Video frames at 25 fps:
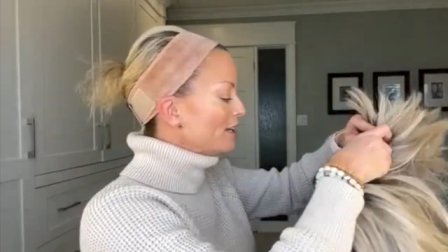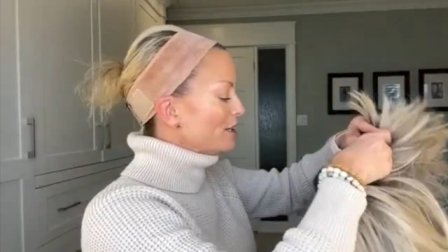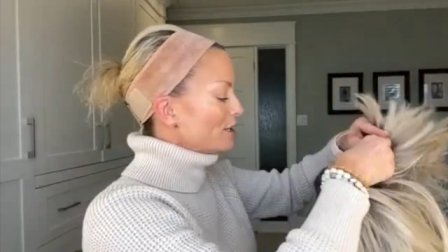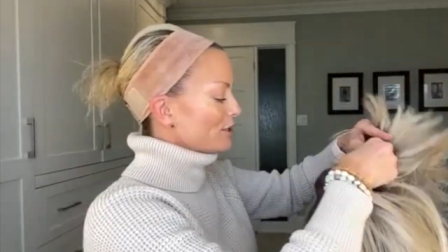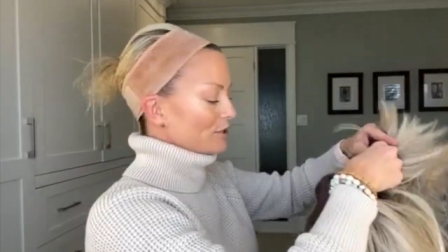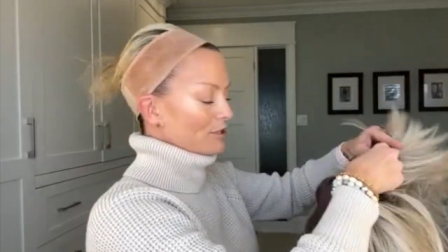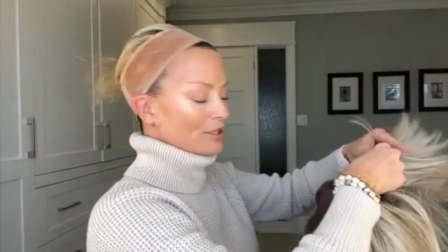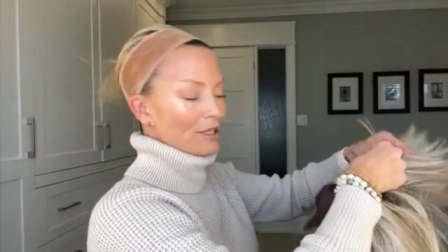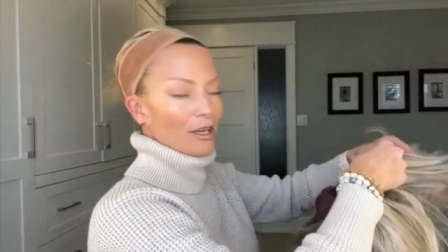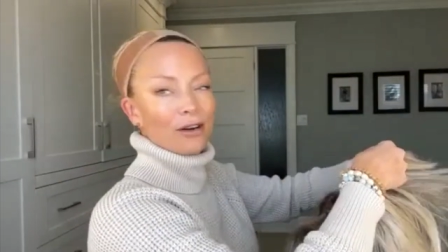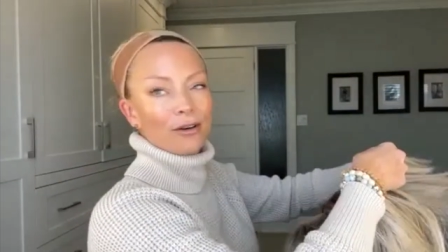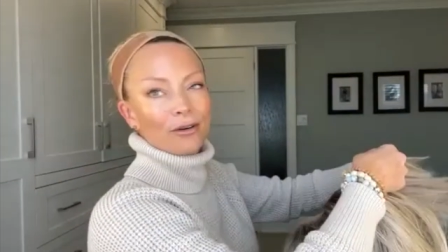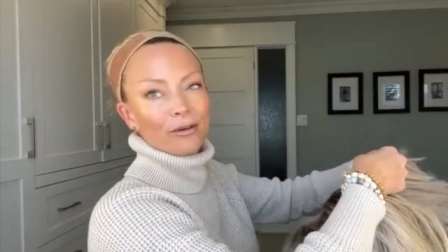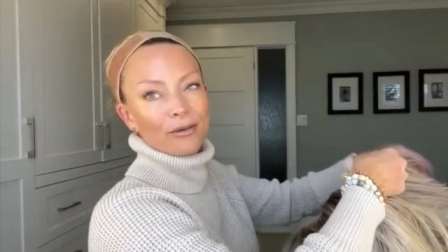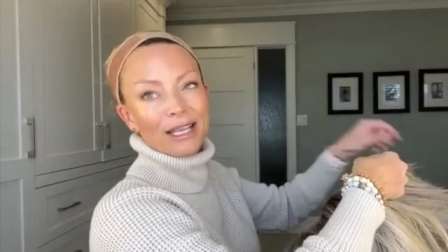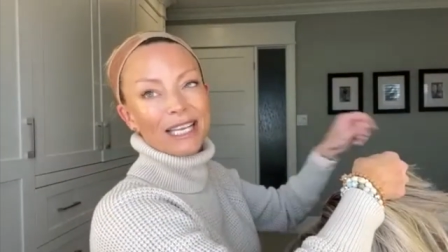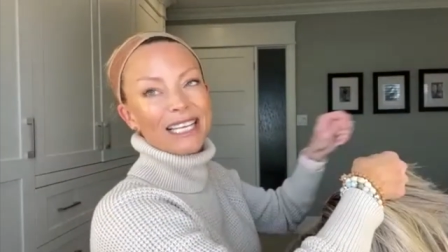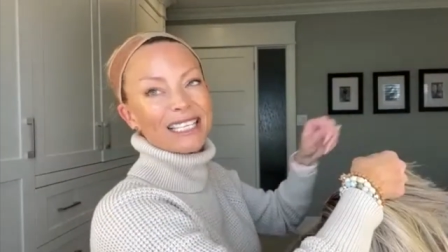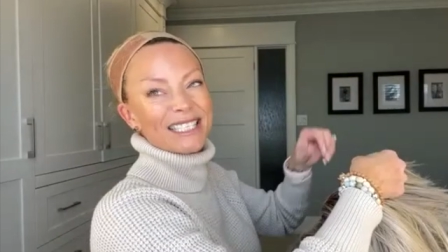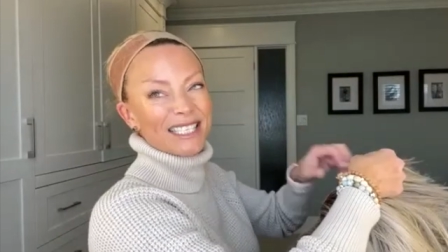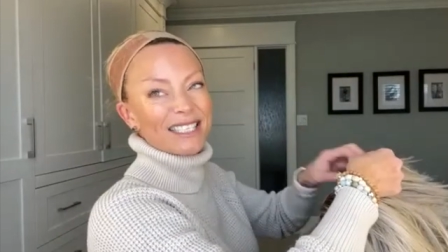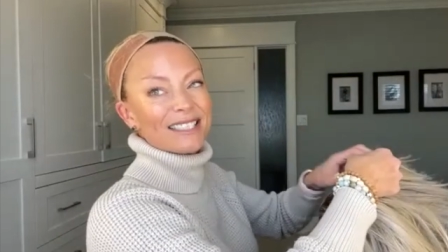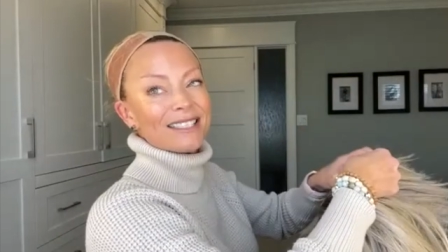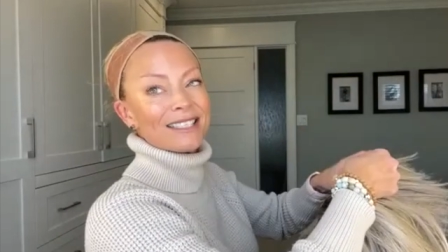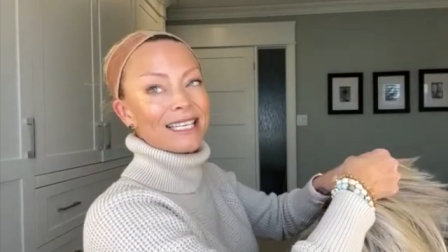So
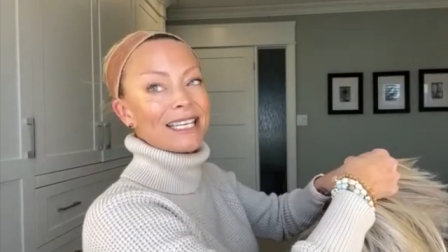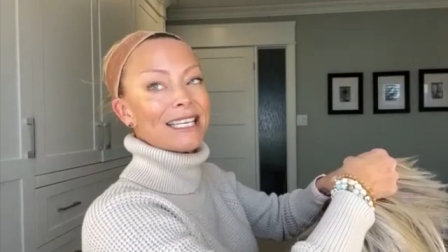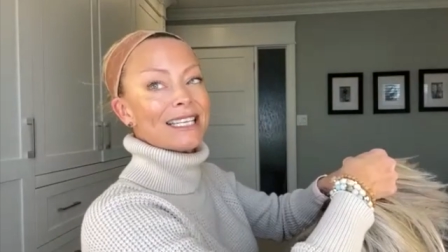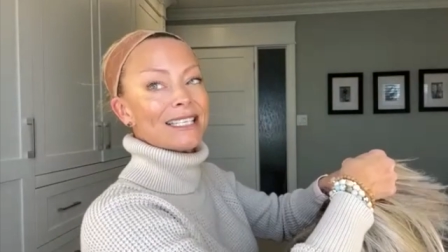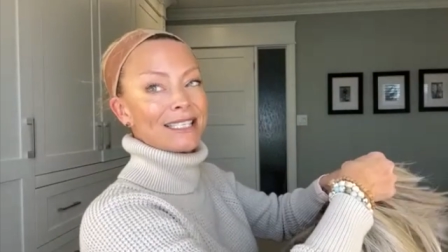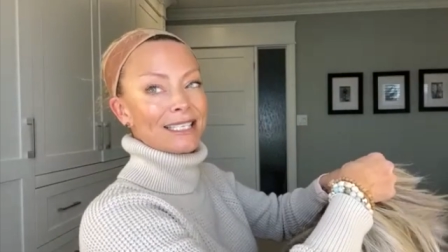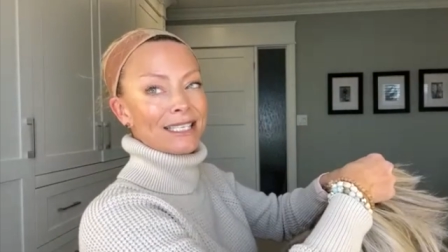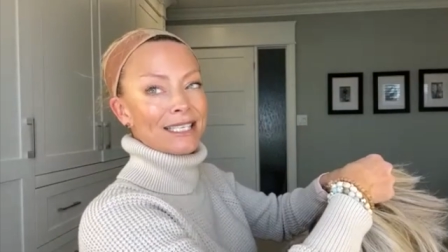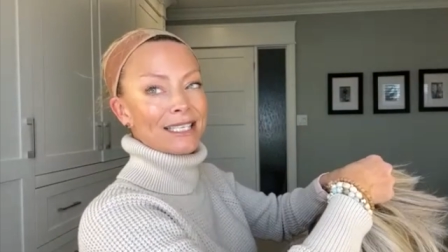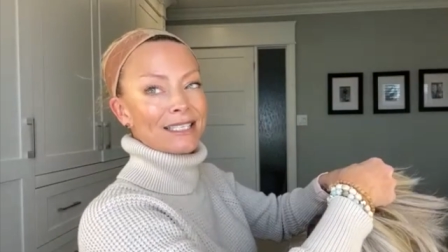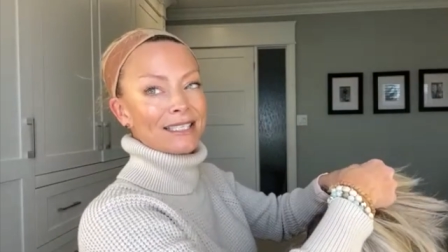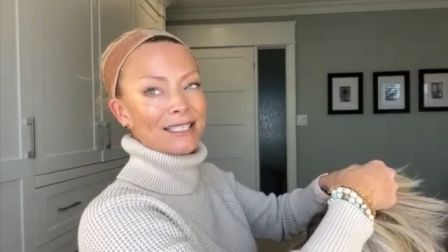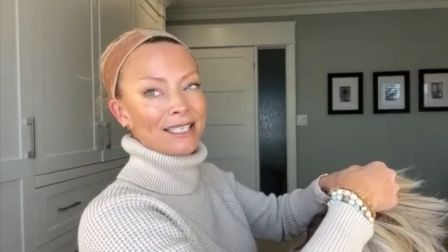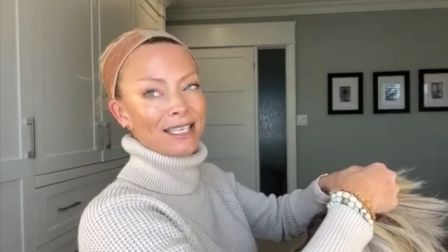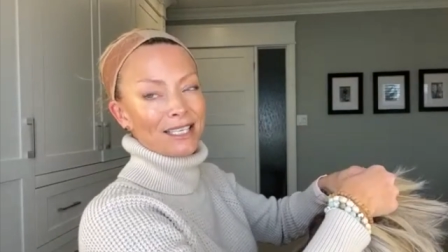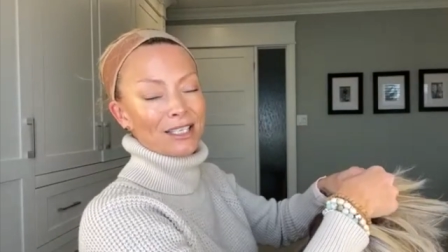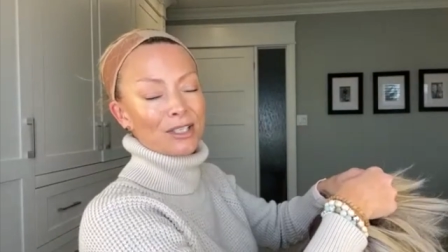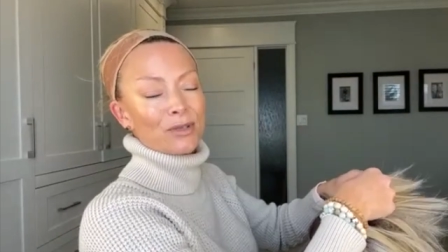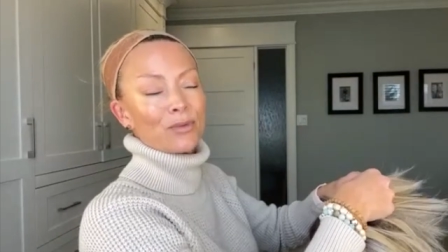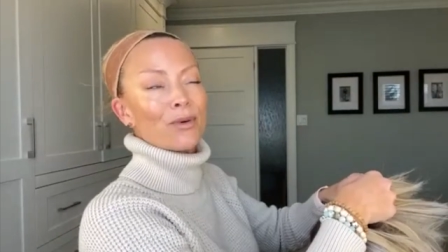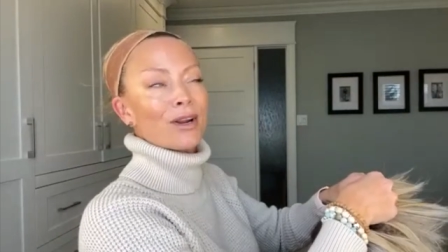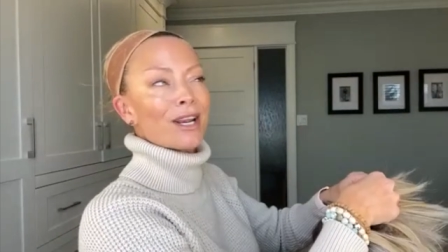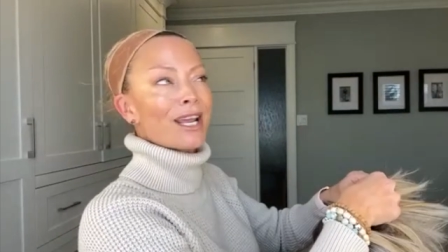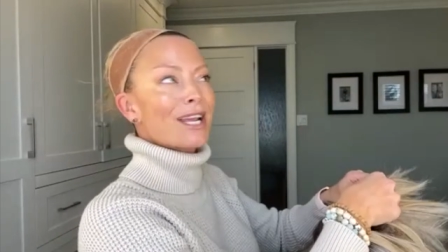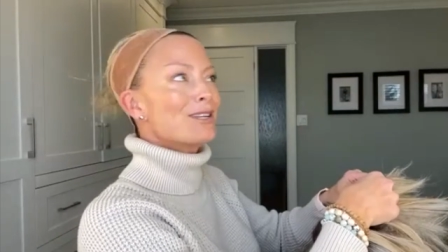it's as easy as this.
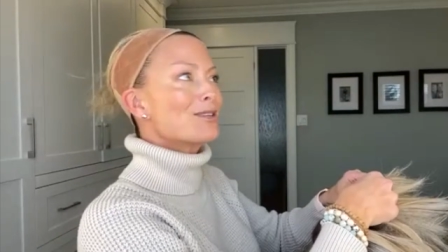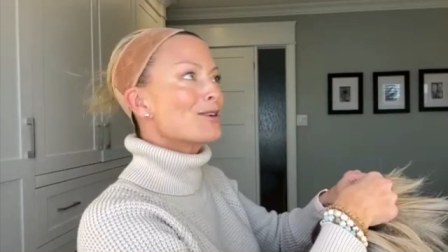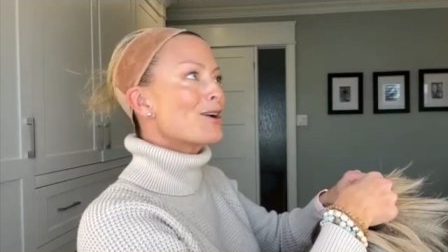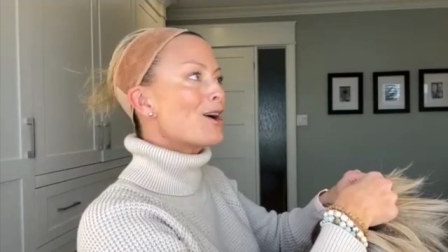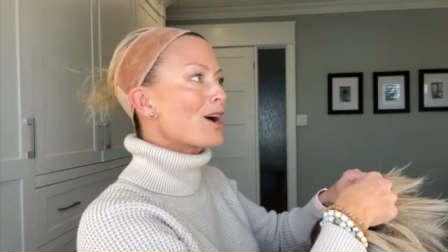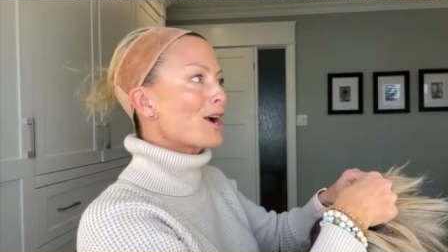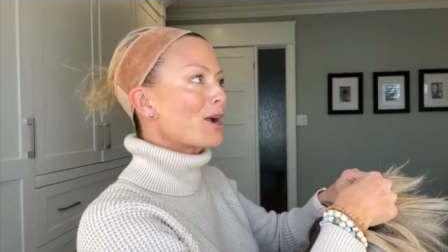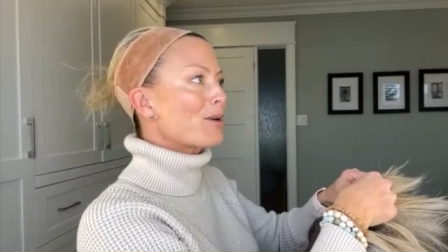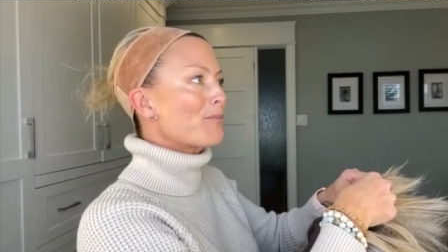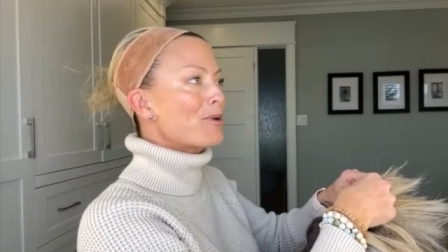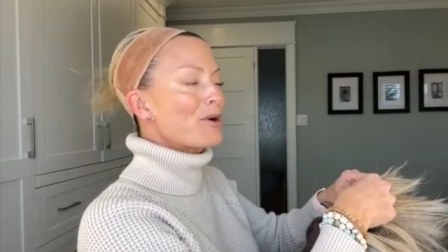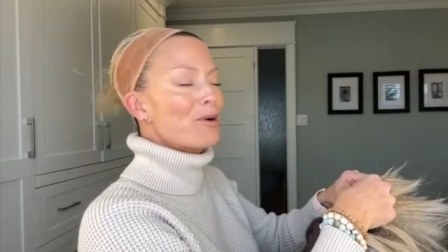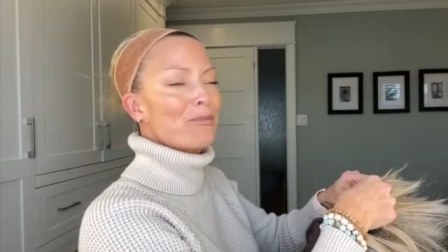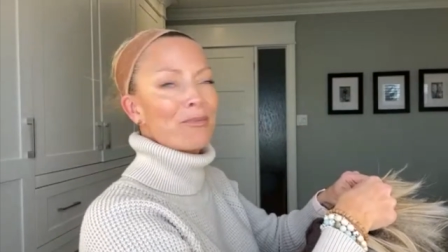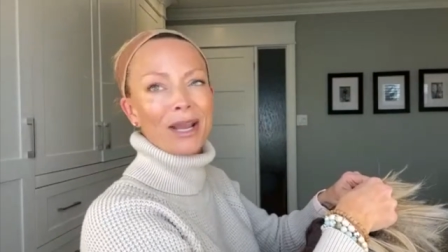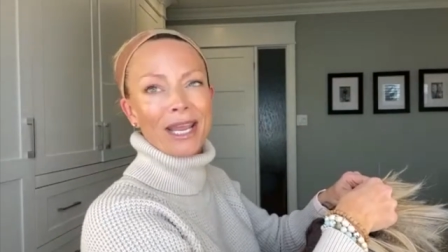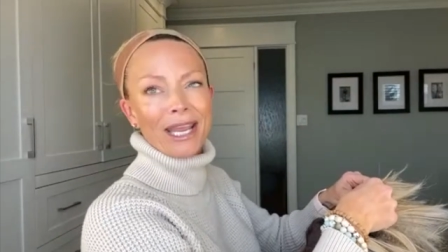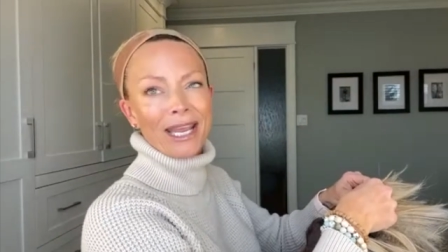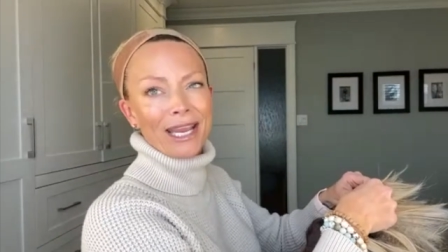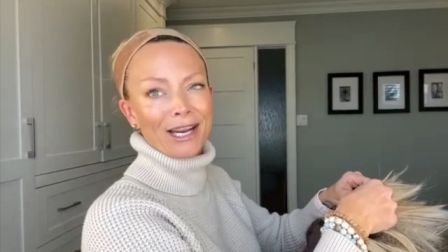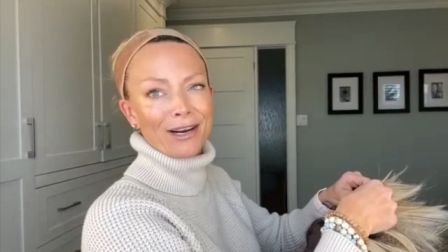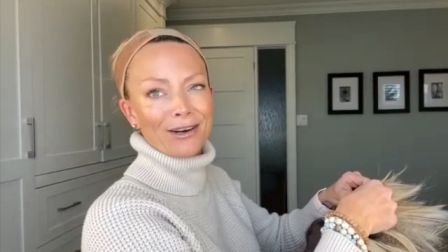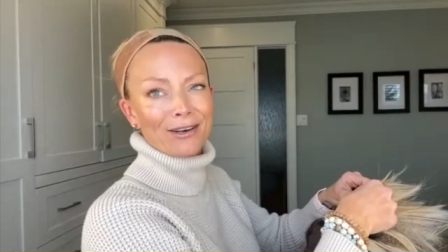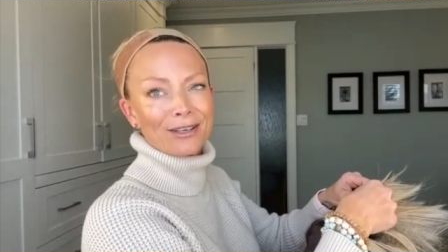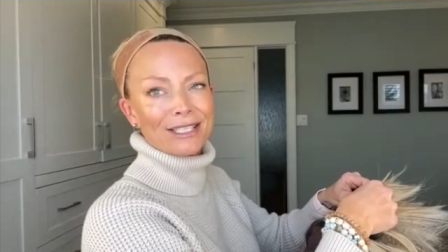When I talk about my
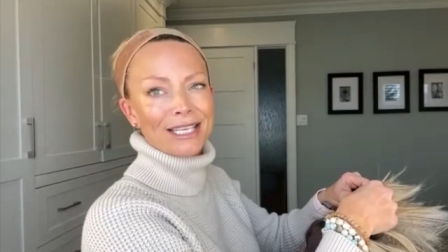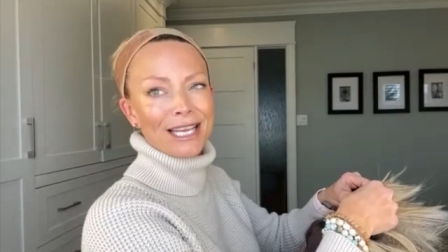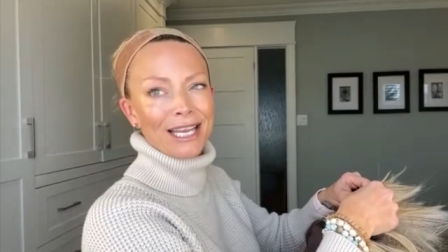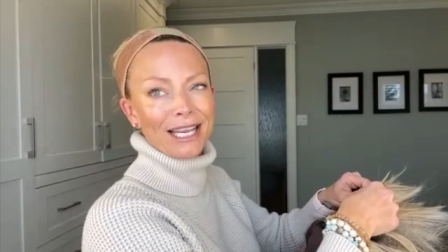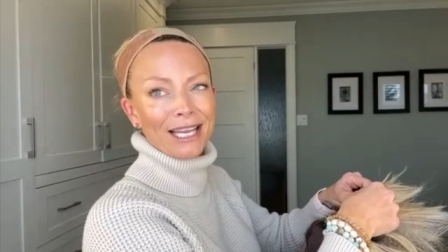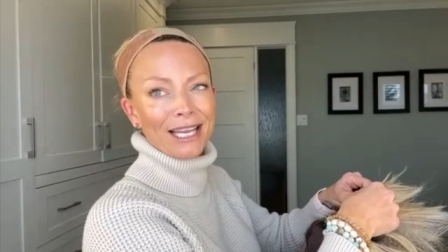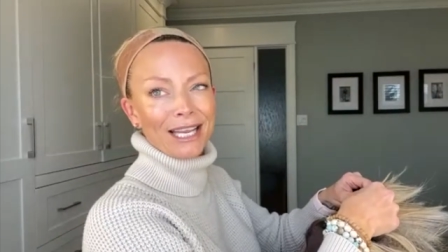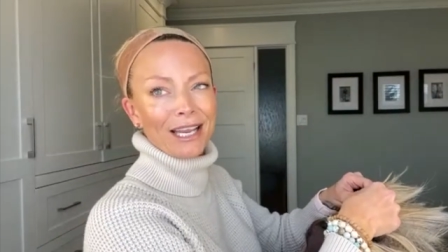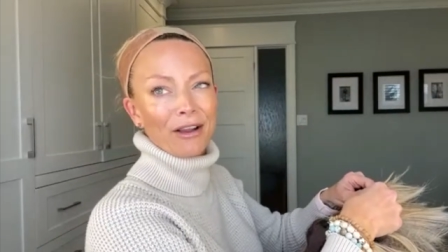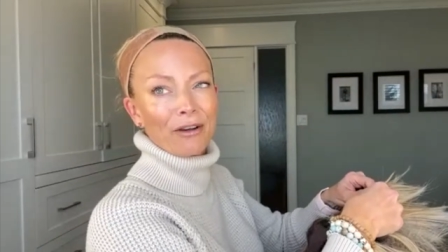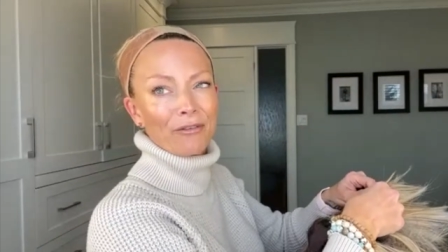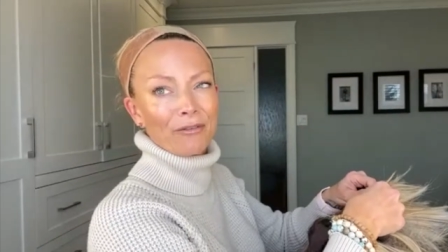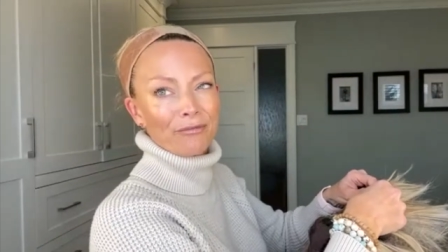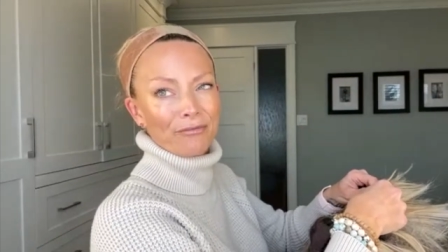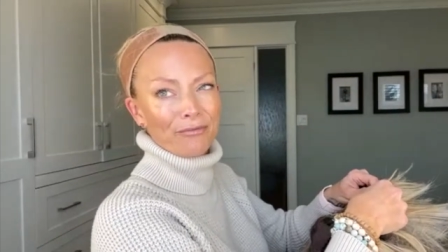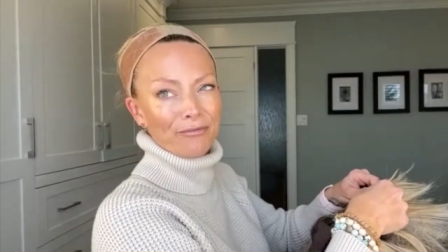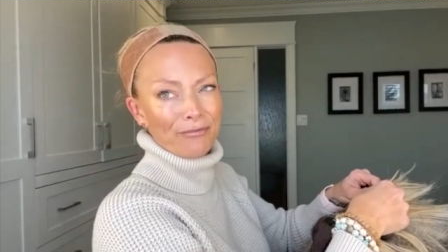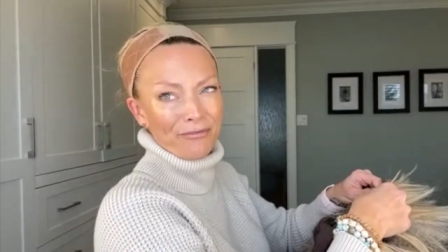hair taking